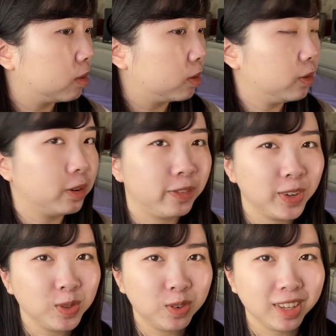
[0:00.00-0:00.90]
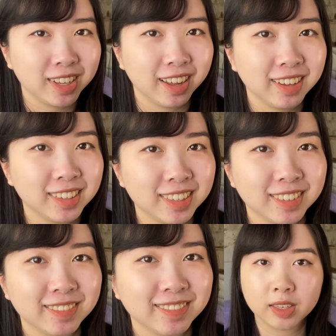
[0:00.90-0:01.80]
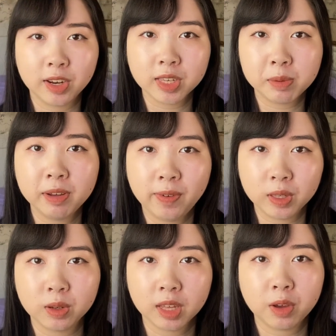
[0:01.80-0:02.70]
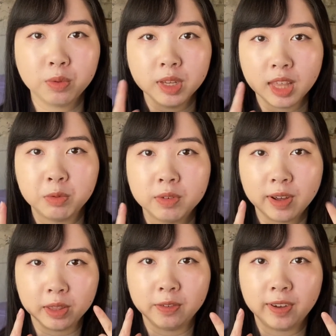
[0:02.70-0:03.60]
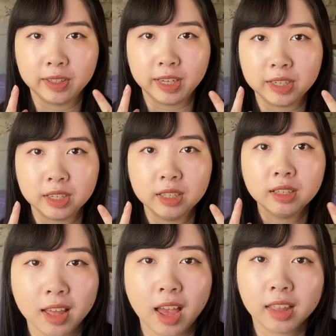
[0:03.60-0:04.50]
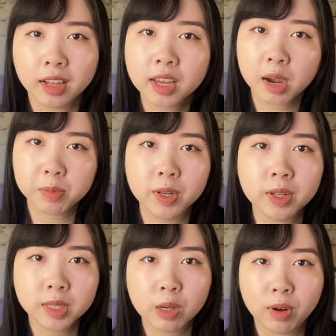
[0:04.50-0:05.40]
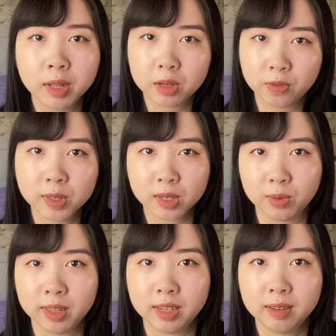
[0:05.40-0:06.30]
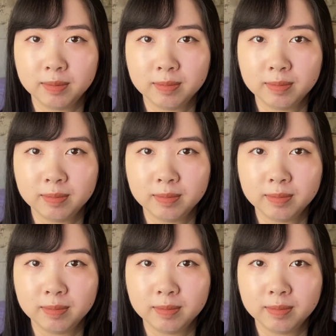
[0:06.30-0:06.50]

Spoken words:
Ooh, it feels really nice. So here's how my face looks like with and without the foundation. And on camera, you can see quite a difference already.